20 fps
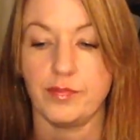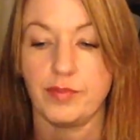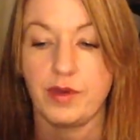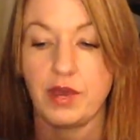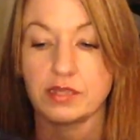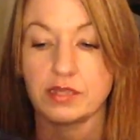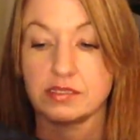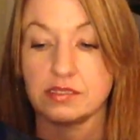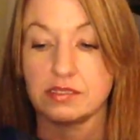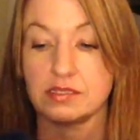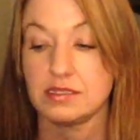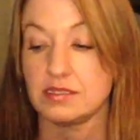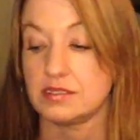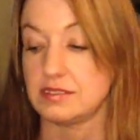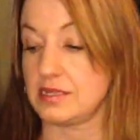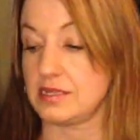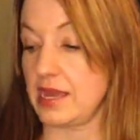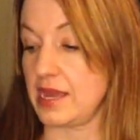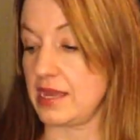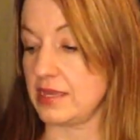boxes
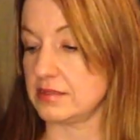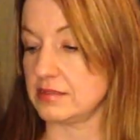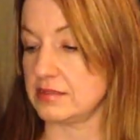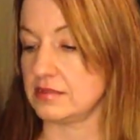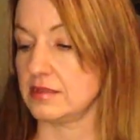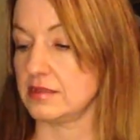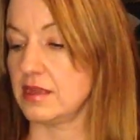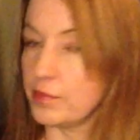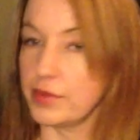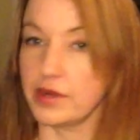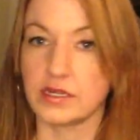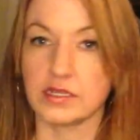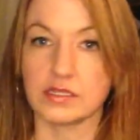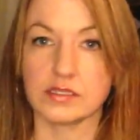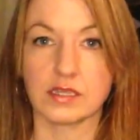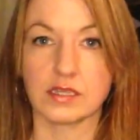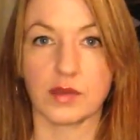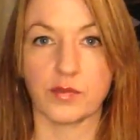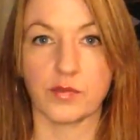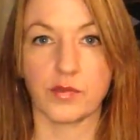this nice. But it
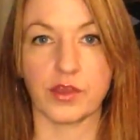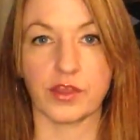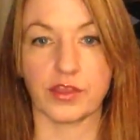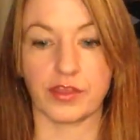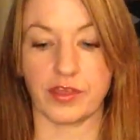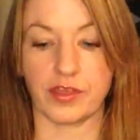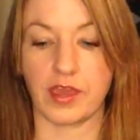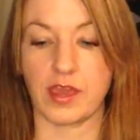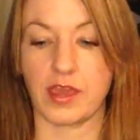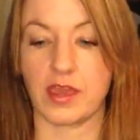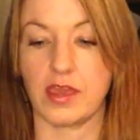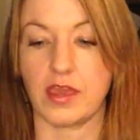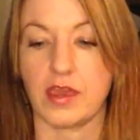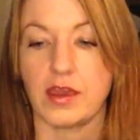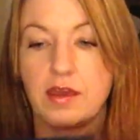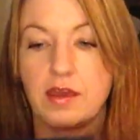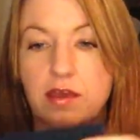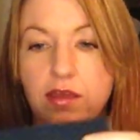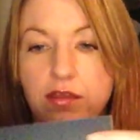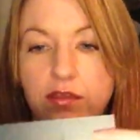does come with
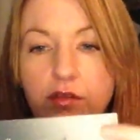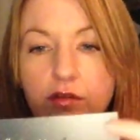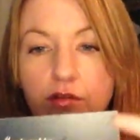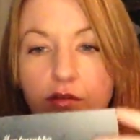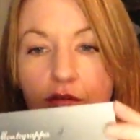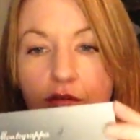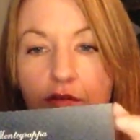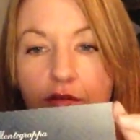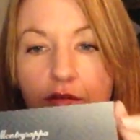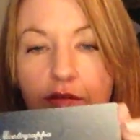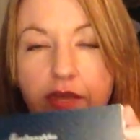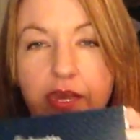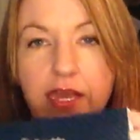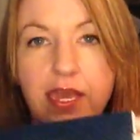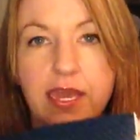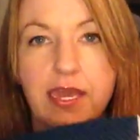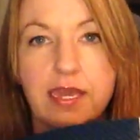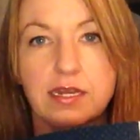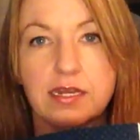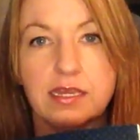a little
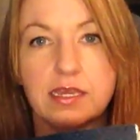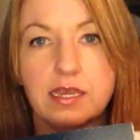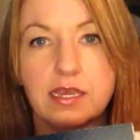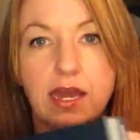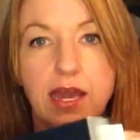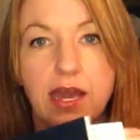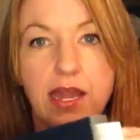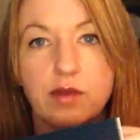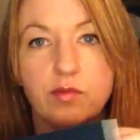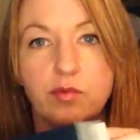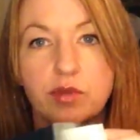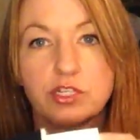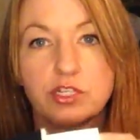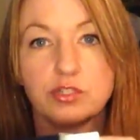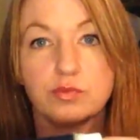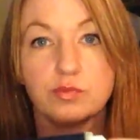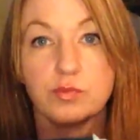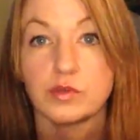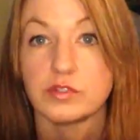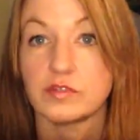handy guide,
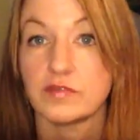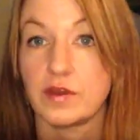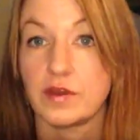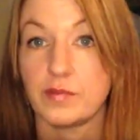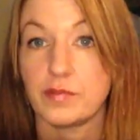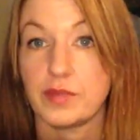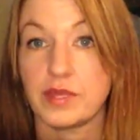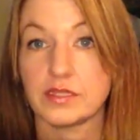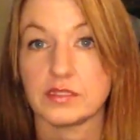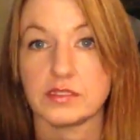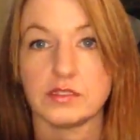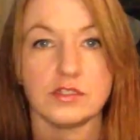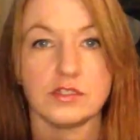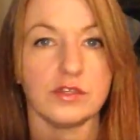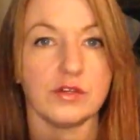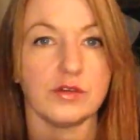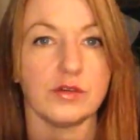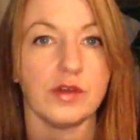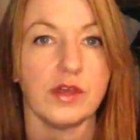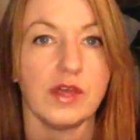which most fountain pens
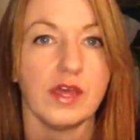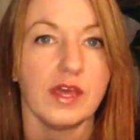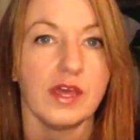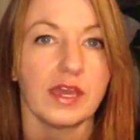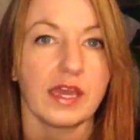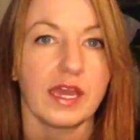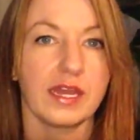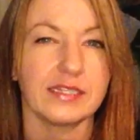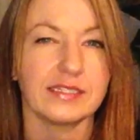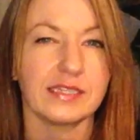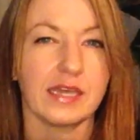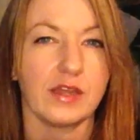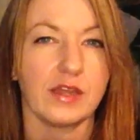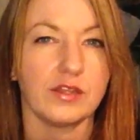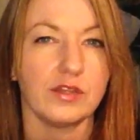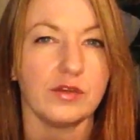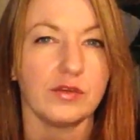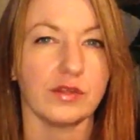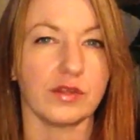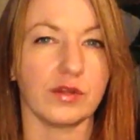do, kind of
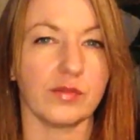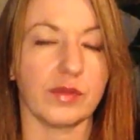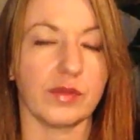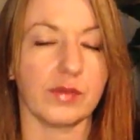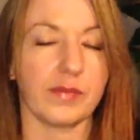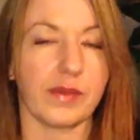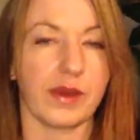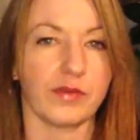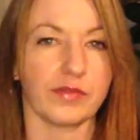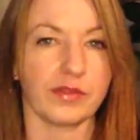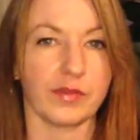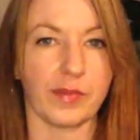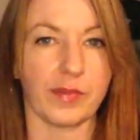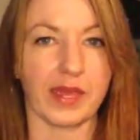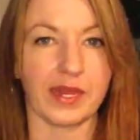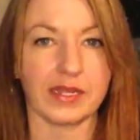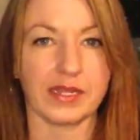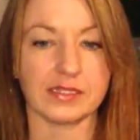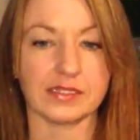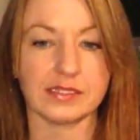telling you a little bit about the
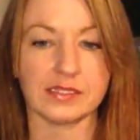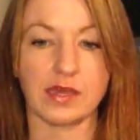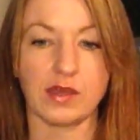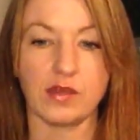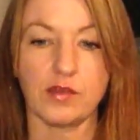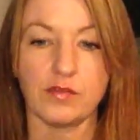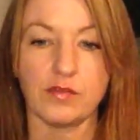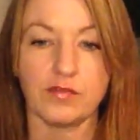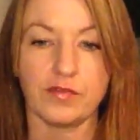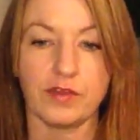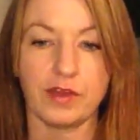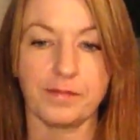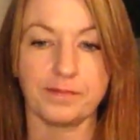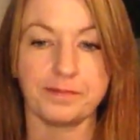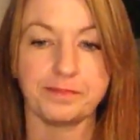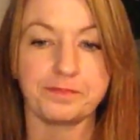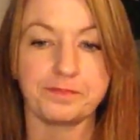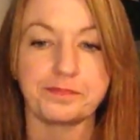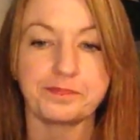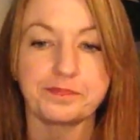pen itself
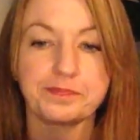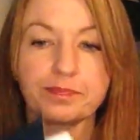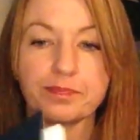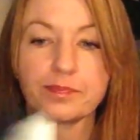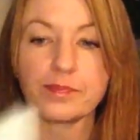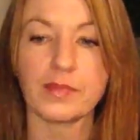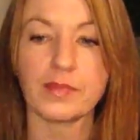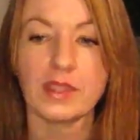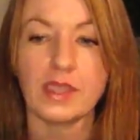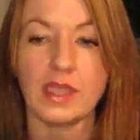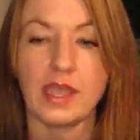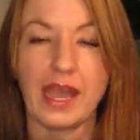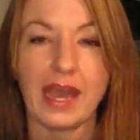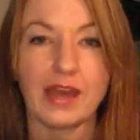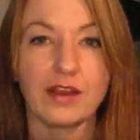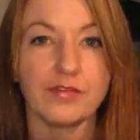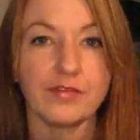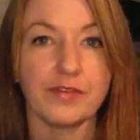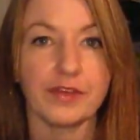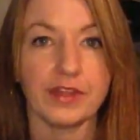and
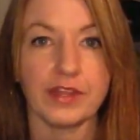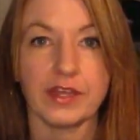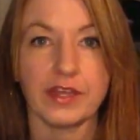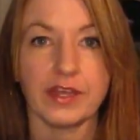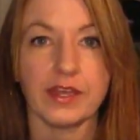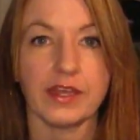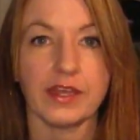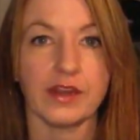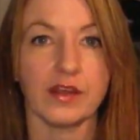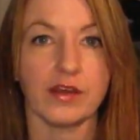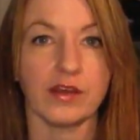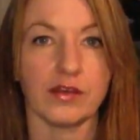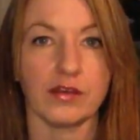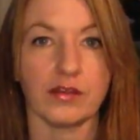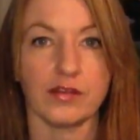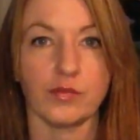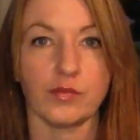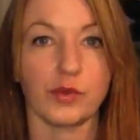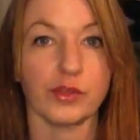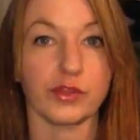how to fill it,
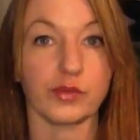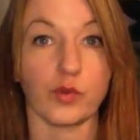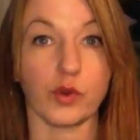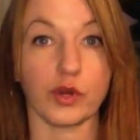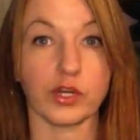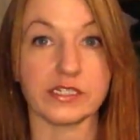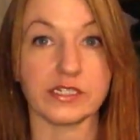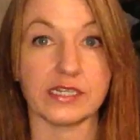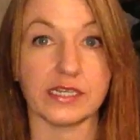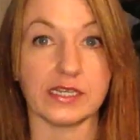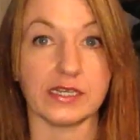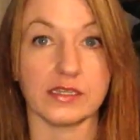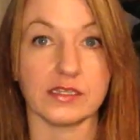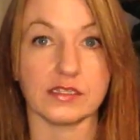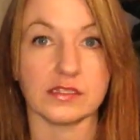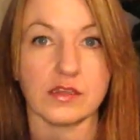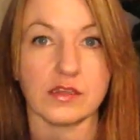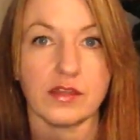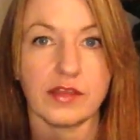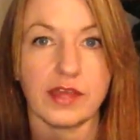what the warranty
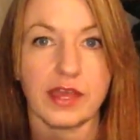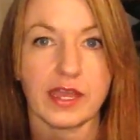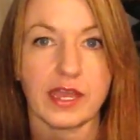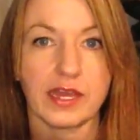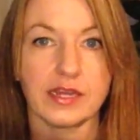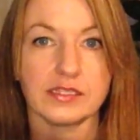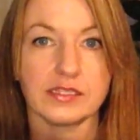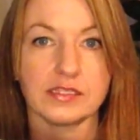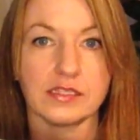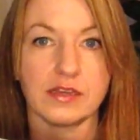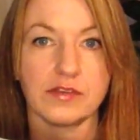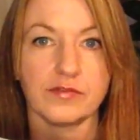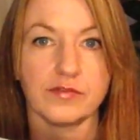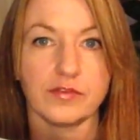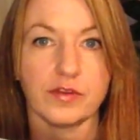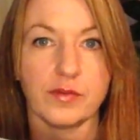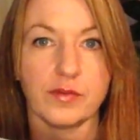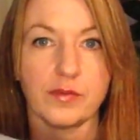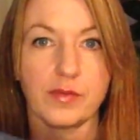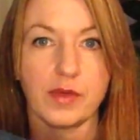is, all that kind of
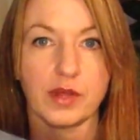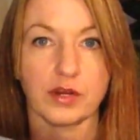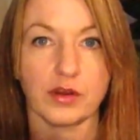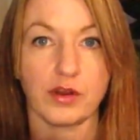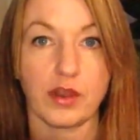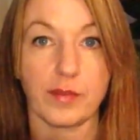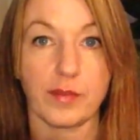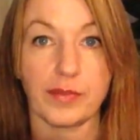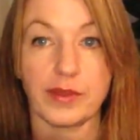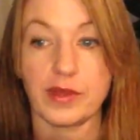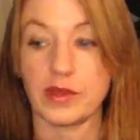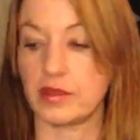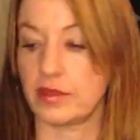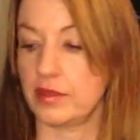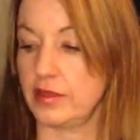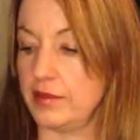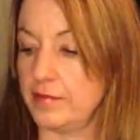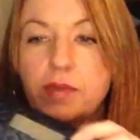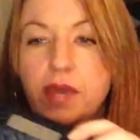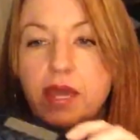stuff from Montegrappa.
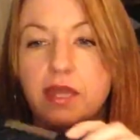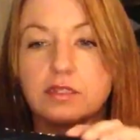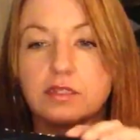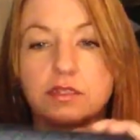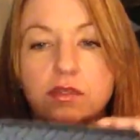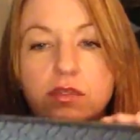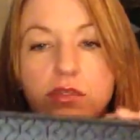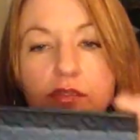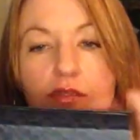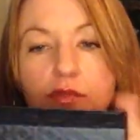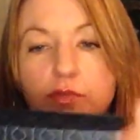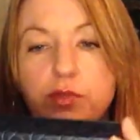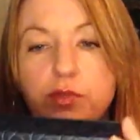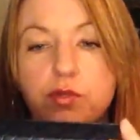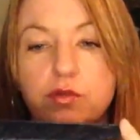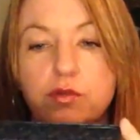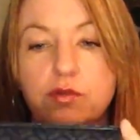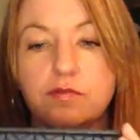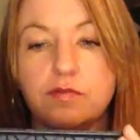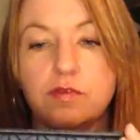Back to this
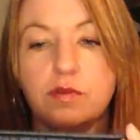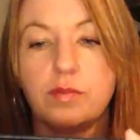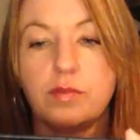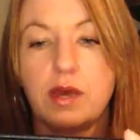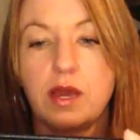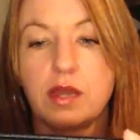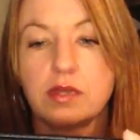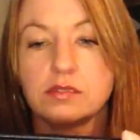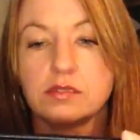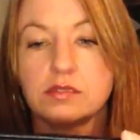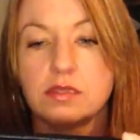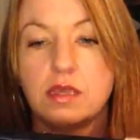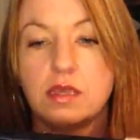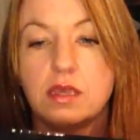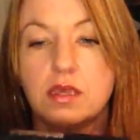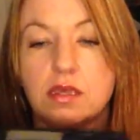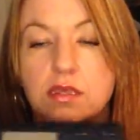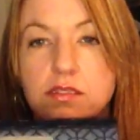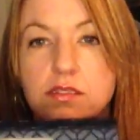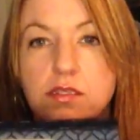beautiful box.
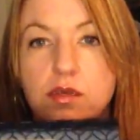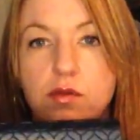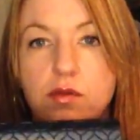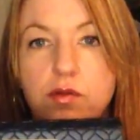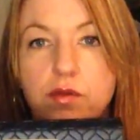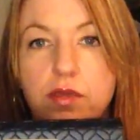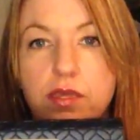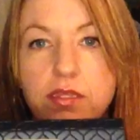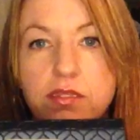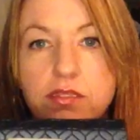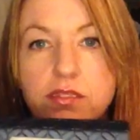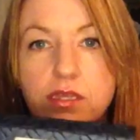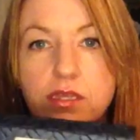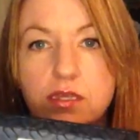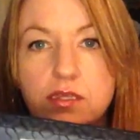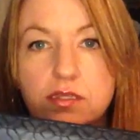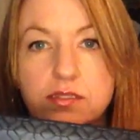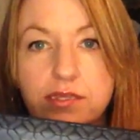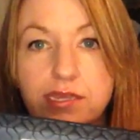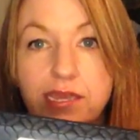So it
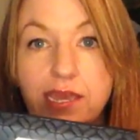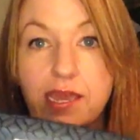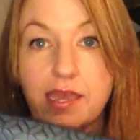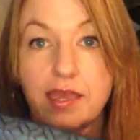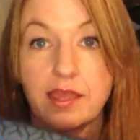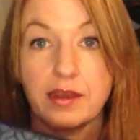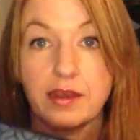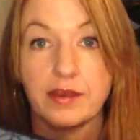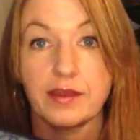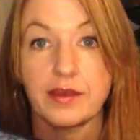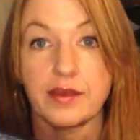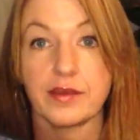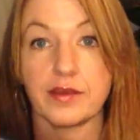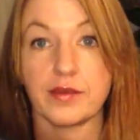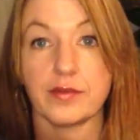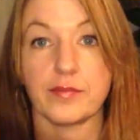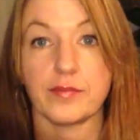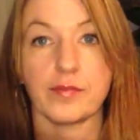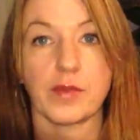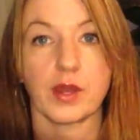says again
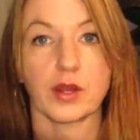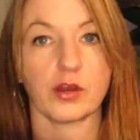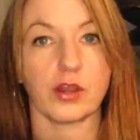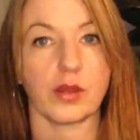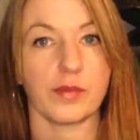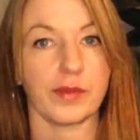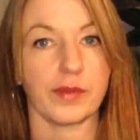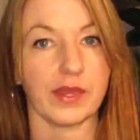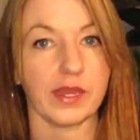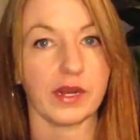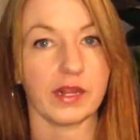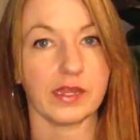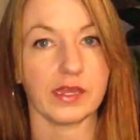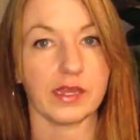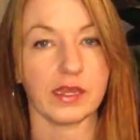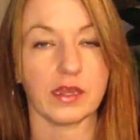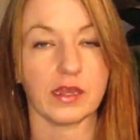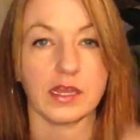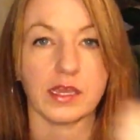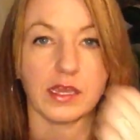Montegrappa
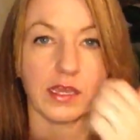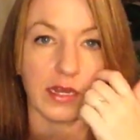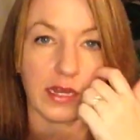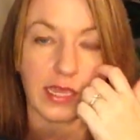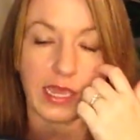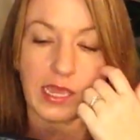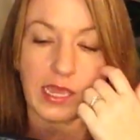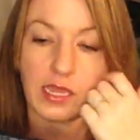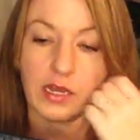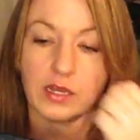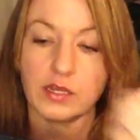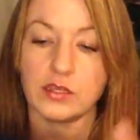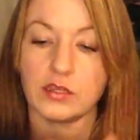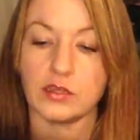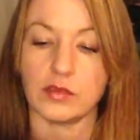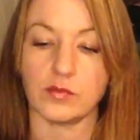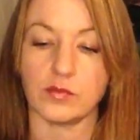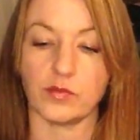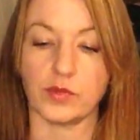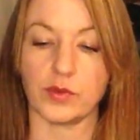Italy on it, and
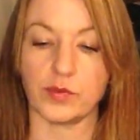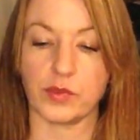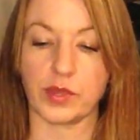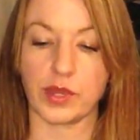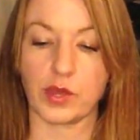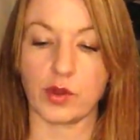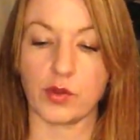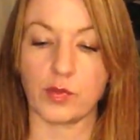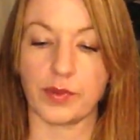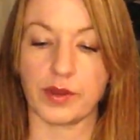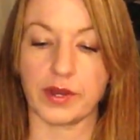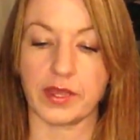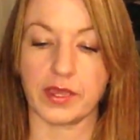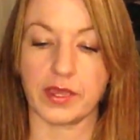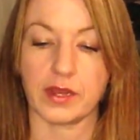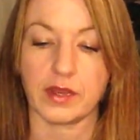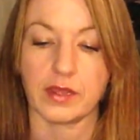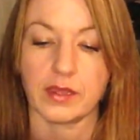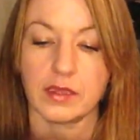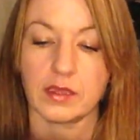when we open
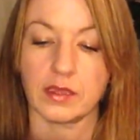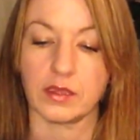it